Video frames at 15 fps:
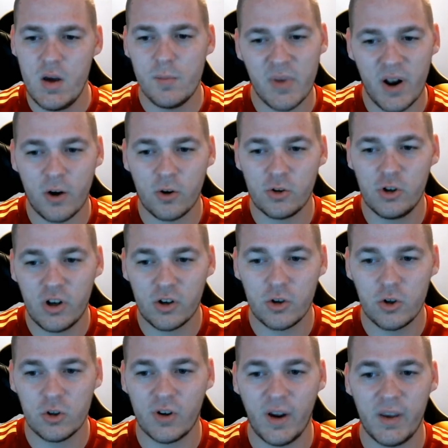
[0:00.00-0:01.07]
but now
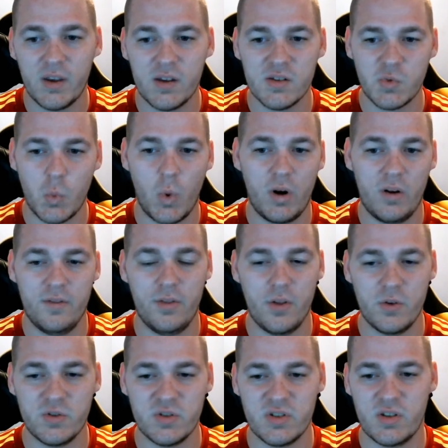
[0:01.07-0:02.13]
critical rate is one of
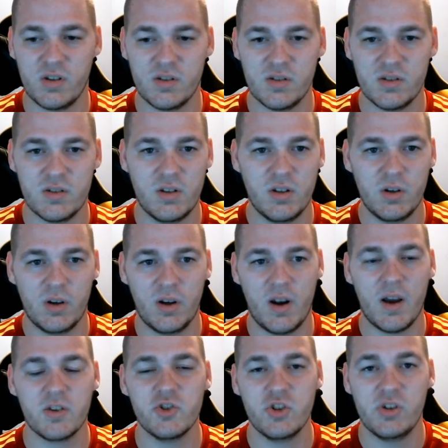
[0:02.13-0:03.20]
those things that you
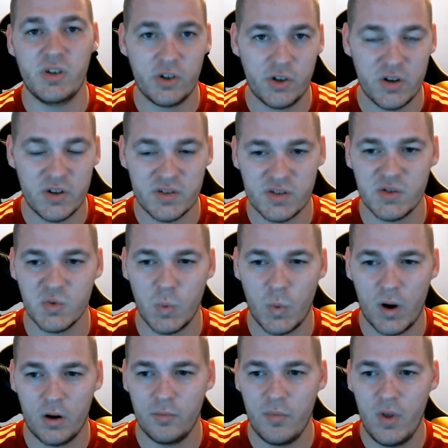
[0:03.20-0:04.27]
can actually increase as
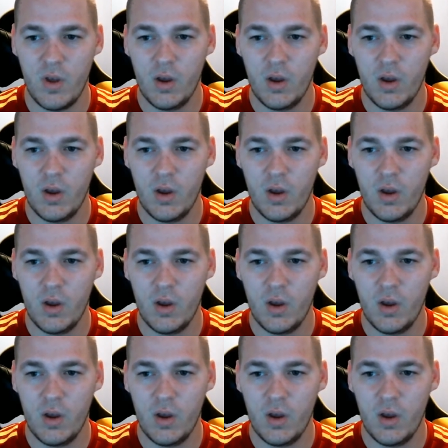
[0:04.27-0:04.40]
well.